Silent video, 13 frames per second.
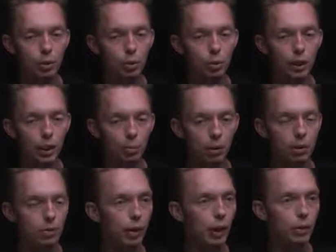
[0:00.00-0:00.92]
I do get
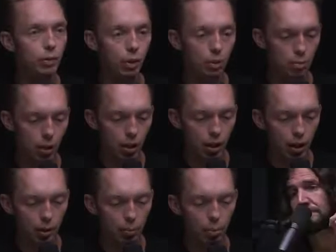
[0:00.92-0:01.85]
immense value from.
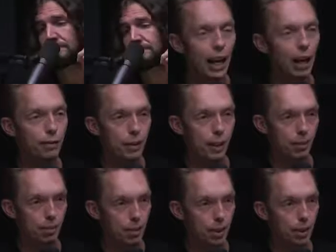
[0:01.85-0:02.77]
Brain
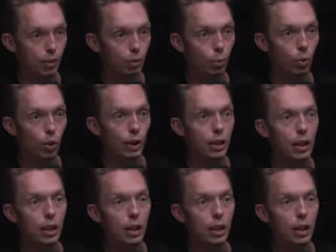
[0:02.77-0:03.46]
FM is one.